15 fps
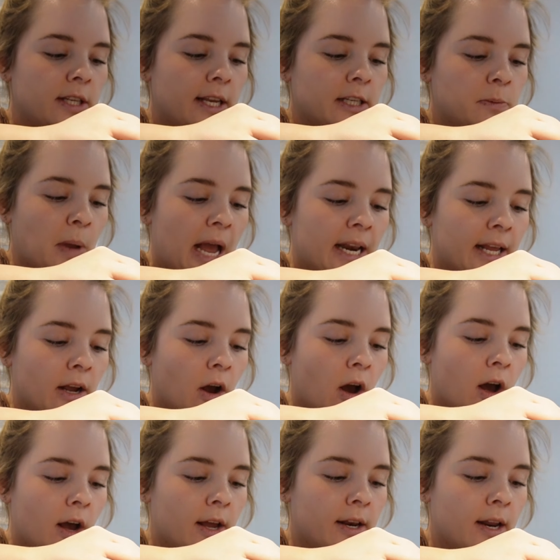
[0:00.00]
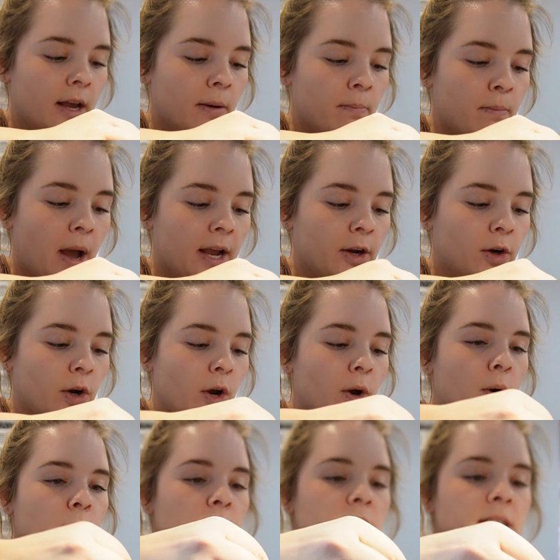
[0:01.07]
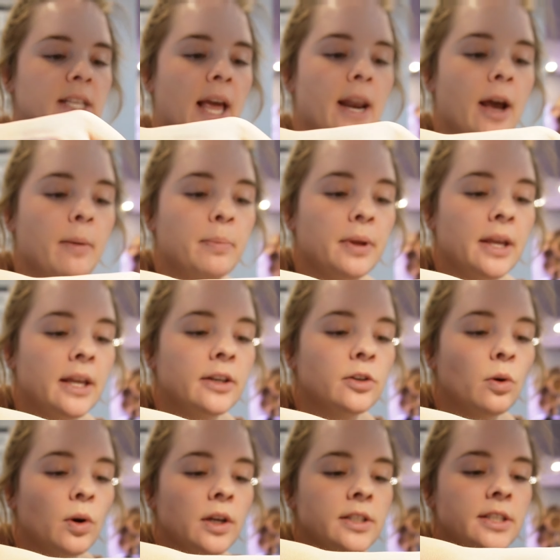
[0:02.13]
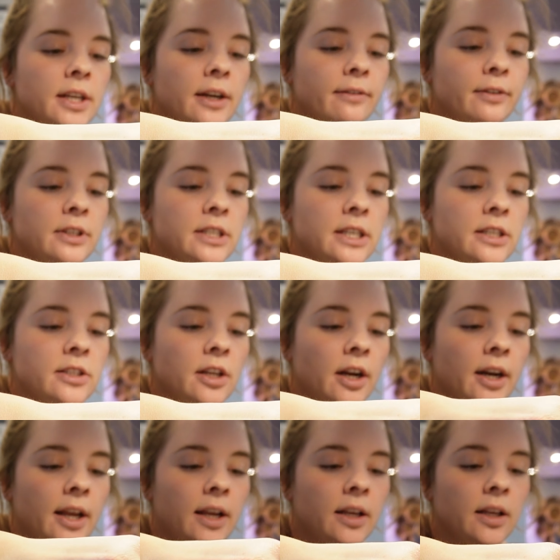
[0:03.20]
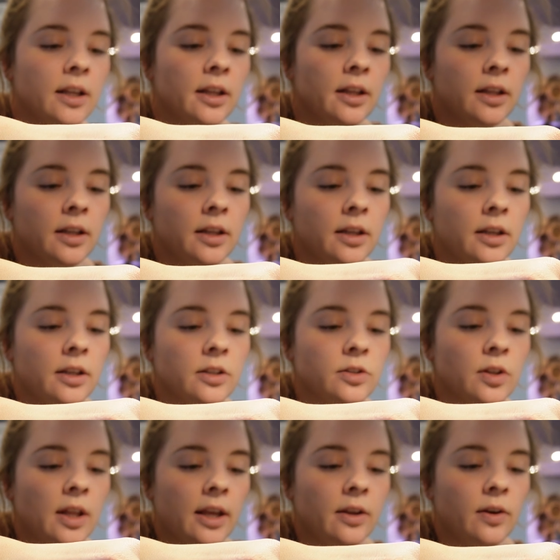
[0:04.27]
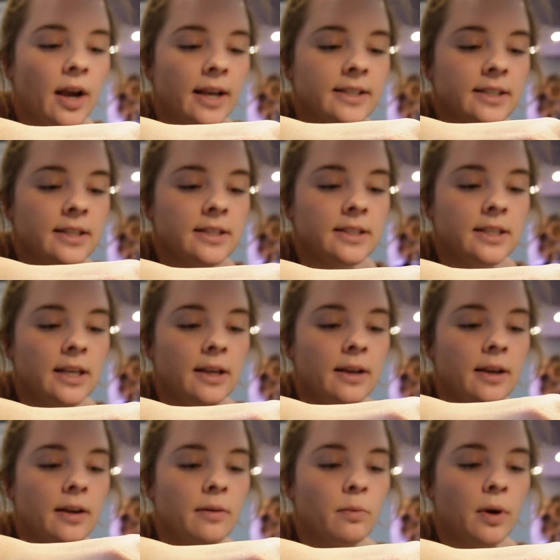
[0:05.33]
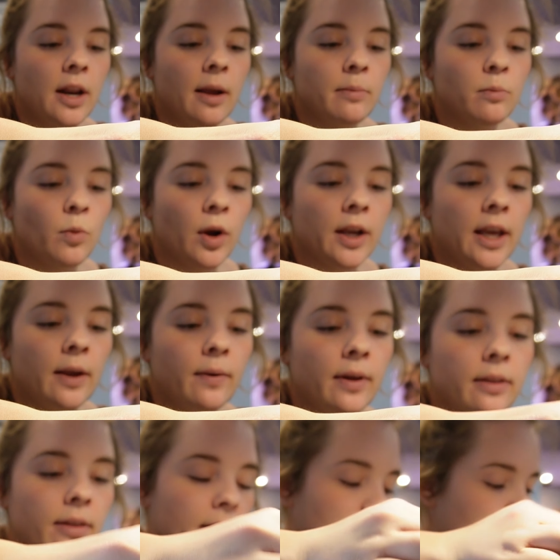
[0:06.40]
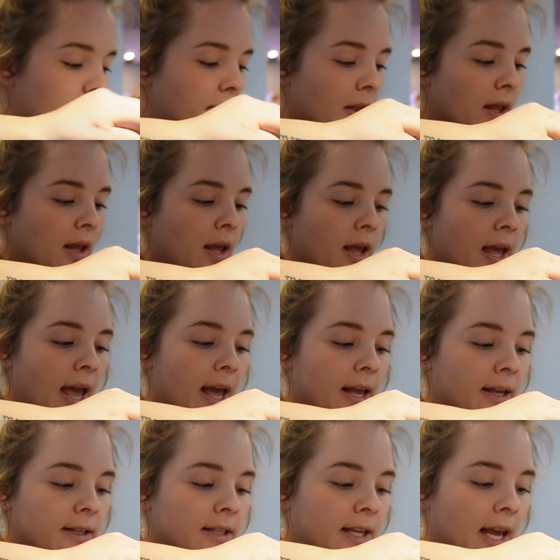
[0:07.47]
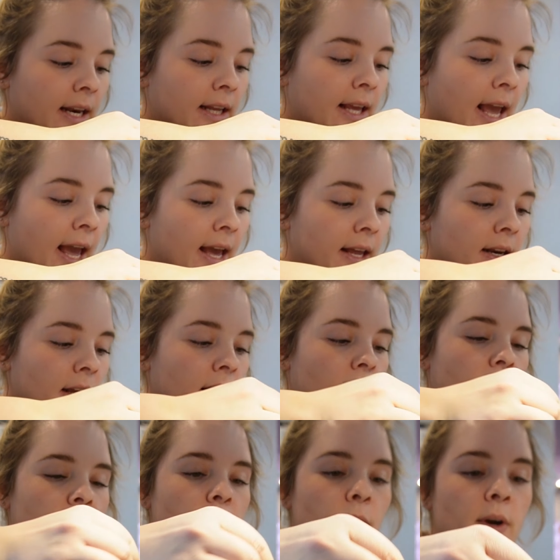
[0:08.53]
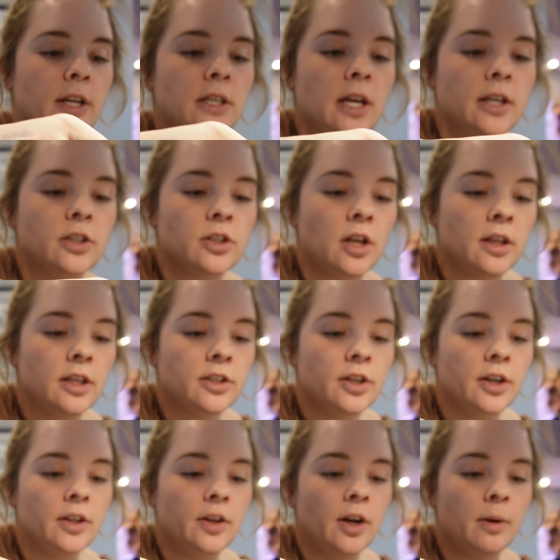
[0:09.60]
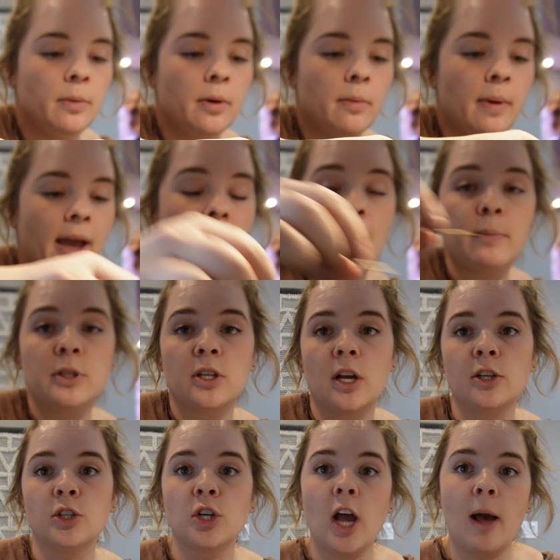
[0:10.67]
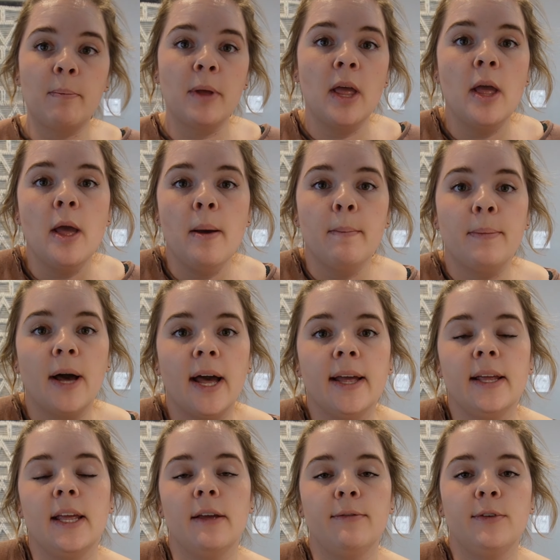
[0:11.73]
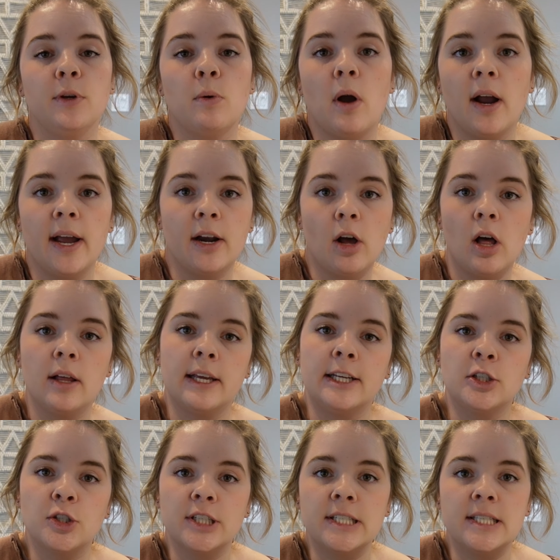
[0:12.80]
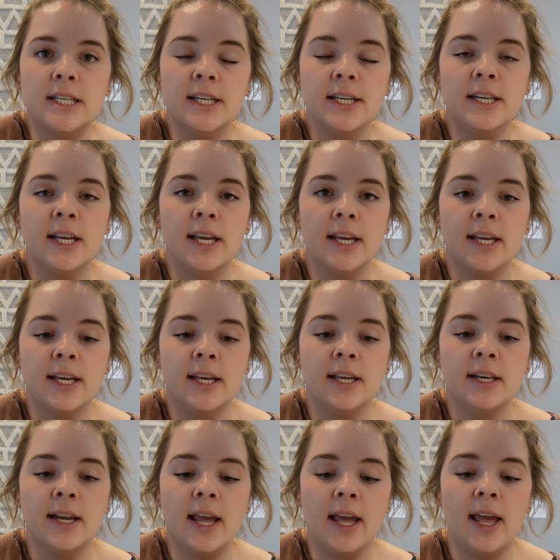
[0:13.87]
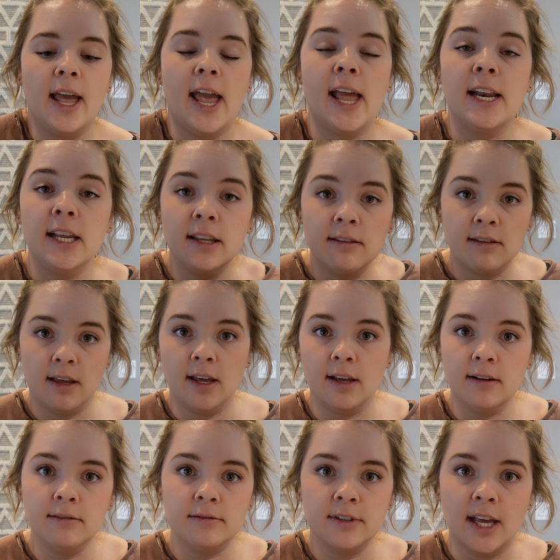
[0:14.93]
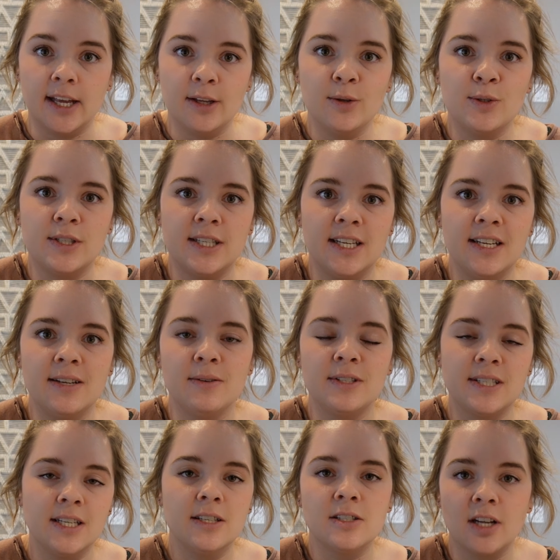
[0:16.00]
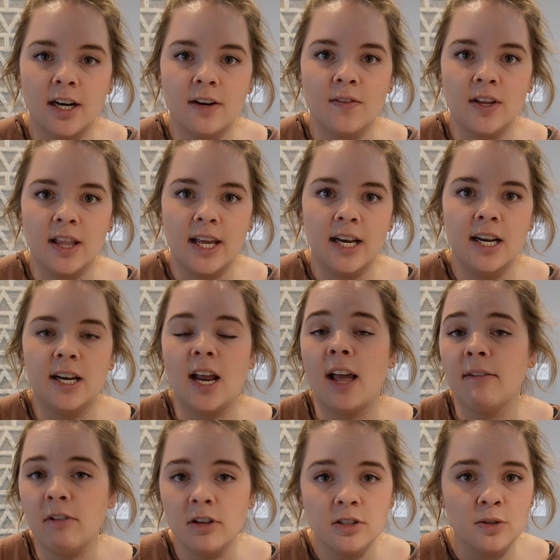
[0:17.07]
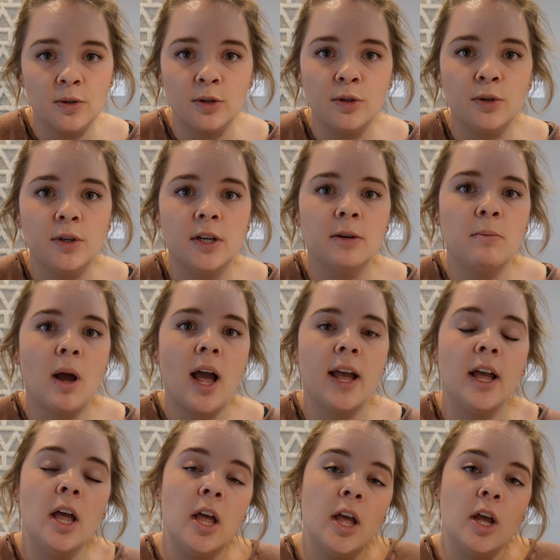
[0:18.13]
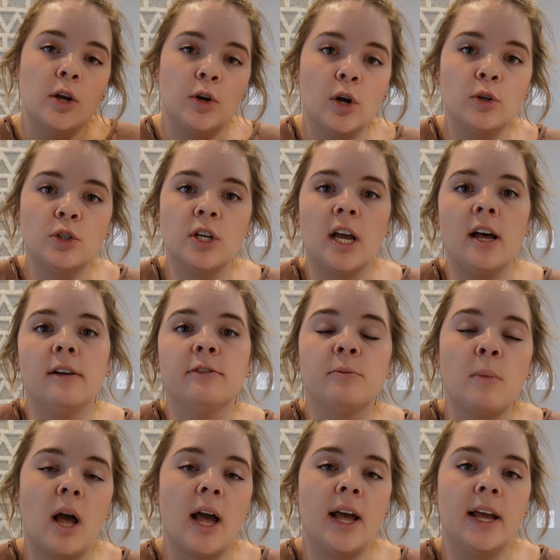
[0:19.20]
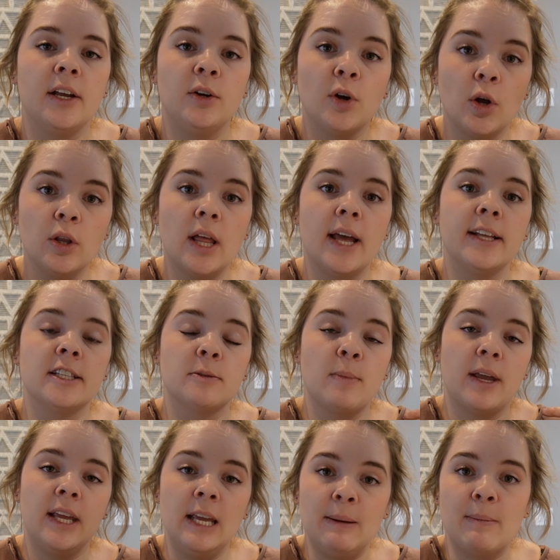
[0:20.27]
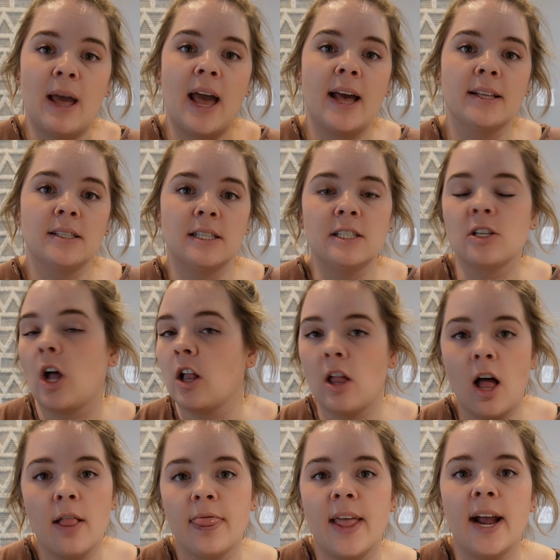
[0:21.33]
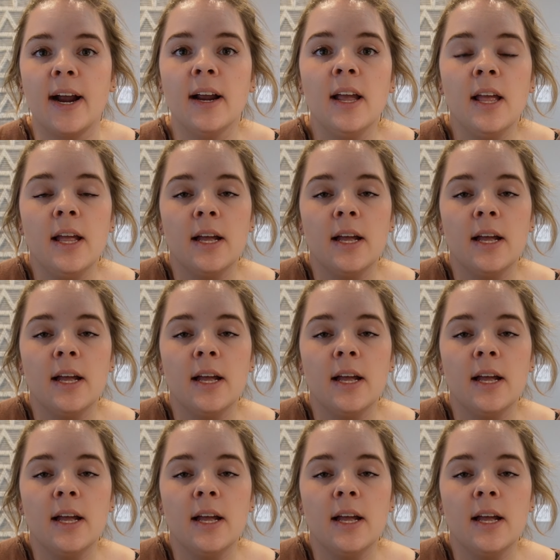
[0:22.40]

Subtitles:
expanding on my grow setup indoors here for seed starting, so that you guys can see what I'm working with. And yet again, I know I touched on this earlier about my Amazon shop, but if you are at all interested in anything that you see seed starting related, I've also included my grow shelf, my grow lights, my heat mats. It's all on there.